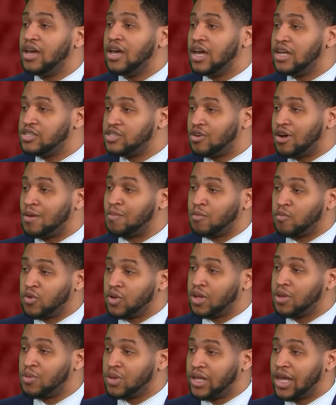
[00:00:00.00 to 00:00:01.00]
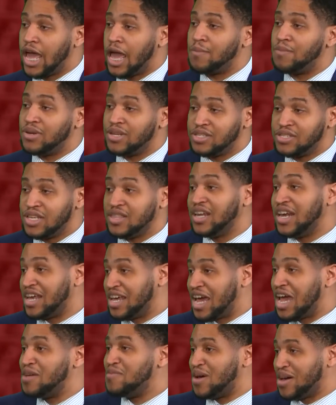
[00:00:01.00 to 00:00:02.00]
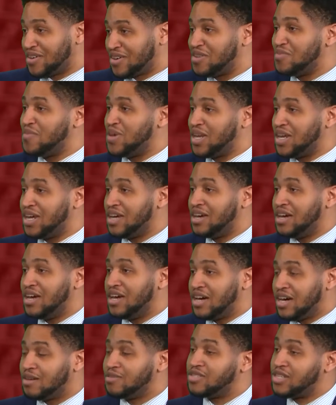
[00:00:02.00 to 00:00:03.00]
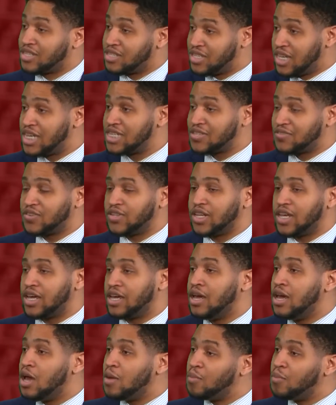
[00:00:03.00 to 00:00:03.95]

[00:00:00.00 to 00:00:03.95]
And so I'm really, really happy to see that it came out of committee successfully.